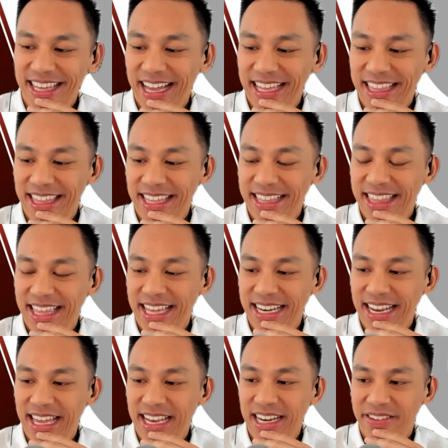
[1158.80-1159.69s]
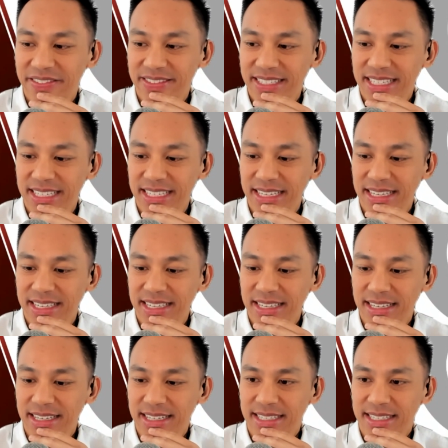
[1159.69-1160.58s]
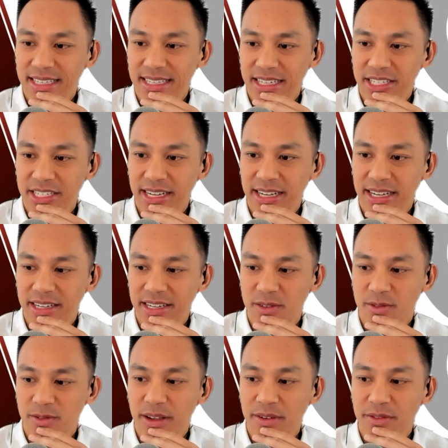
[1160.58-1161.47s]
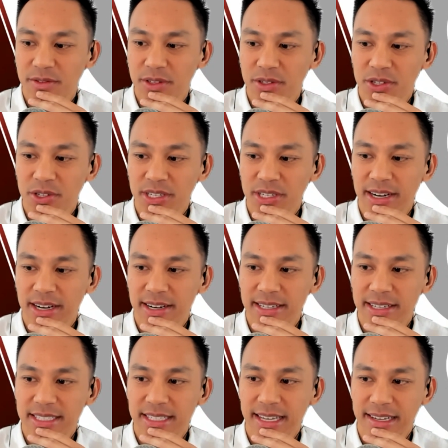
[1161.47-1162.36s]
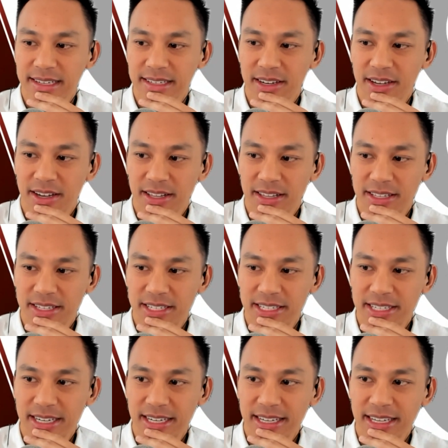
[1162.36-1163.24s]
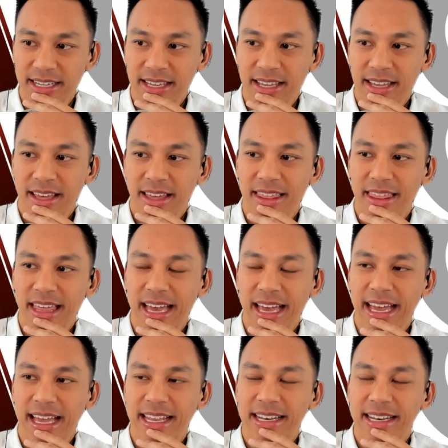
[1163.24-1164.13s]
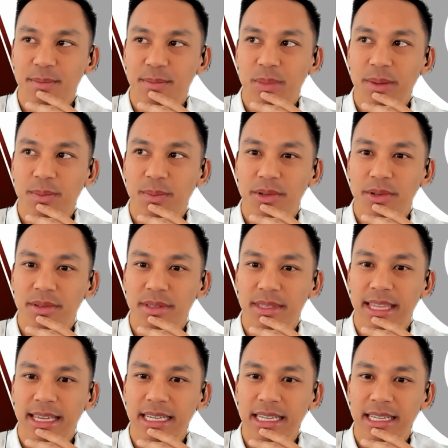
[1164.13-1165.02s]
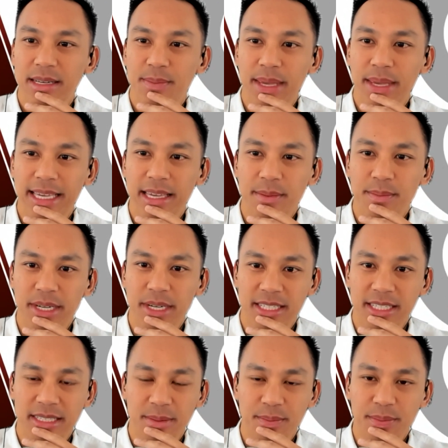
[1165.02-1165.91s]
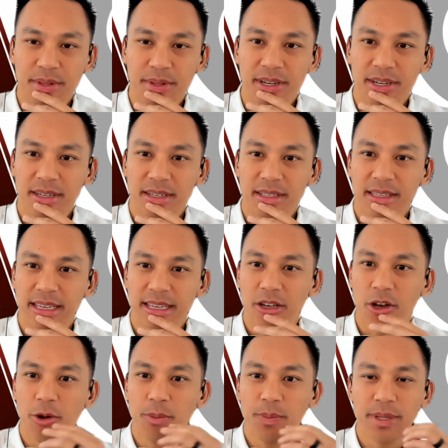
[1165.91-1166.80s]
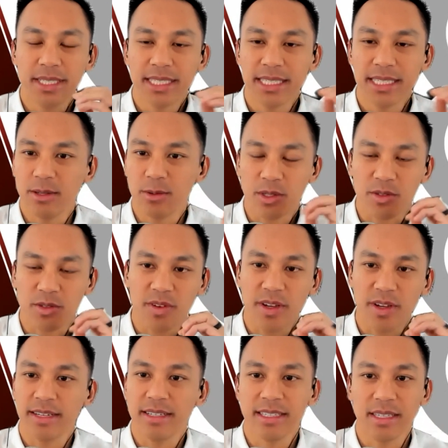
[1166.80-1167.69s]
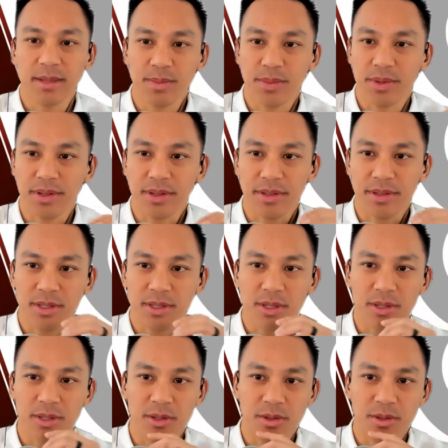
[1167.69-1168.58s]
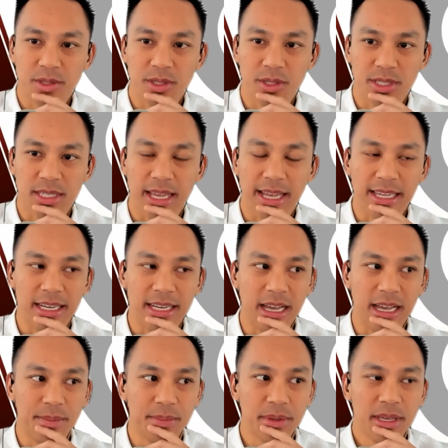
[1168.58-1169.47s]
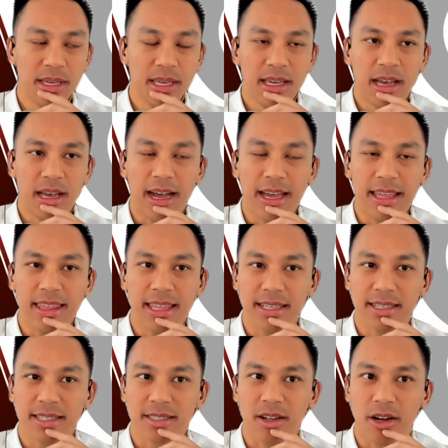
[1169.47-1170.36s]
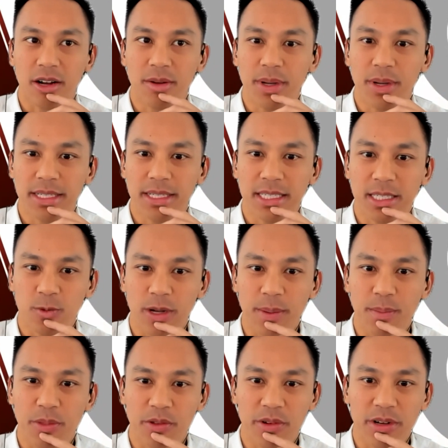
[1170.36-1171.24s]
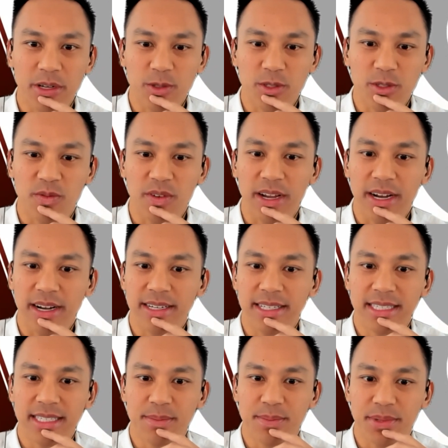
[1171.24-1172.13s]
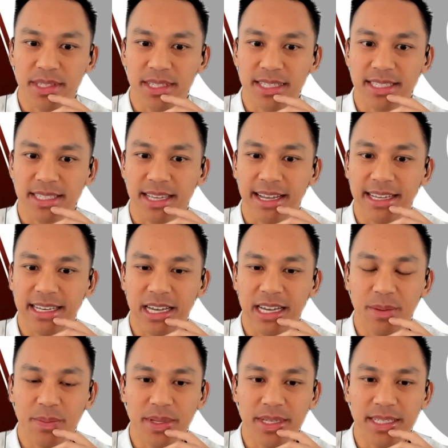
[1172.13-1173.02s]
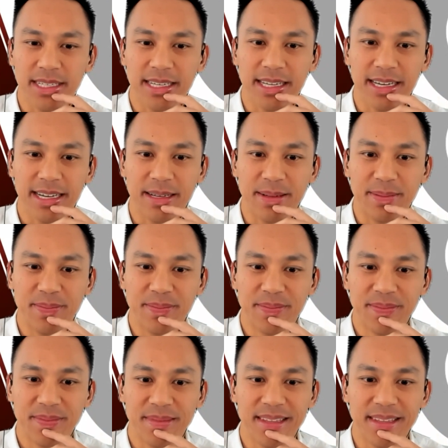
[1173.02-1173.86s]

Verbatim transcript: I think that NFT is such a revolutionary technology that people, they need to make it much simpler. Like OpenSea was very simple to sign up. I think Starbucks' Web3 was very simple to sign up, and on